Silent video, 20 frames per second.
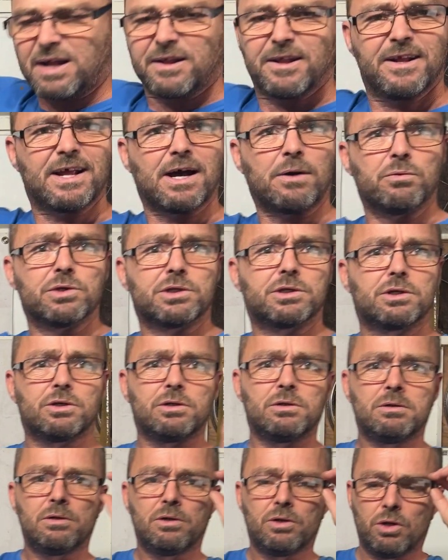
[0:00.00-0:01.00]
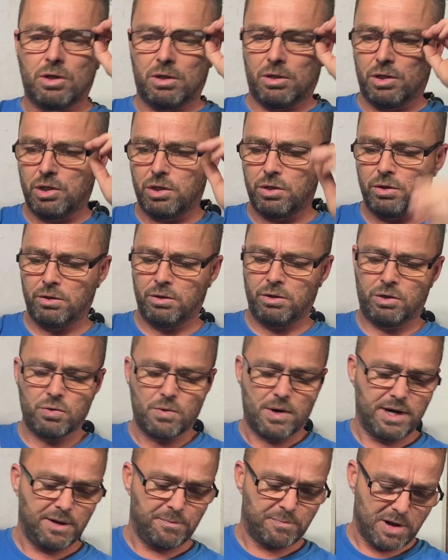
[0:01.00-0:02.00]
think that was
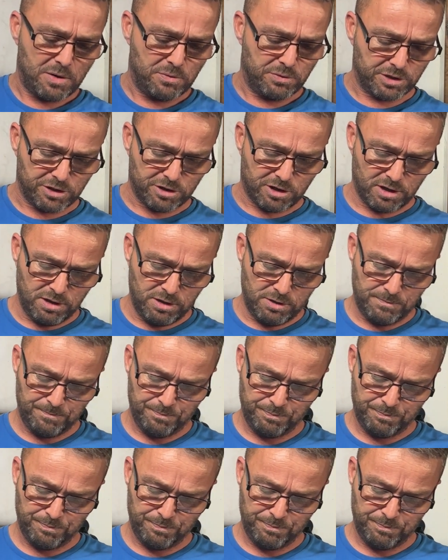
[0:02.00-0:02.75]
£20 in all,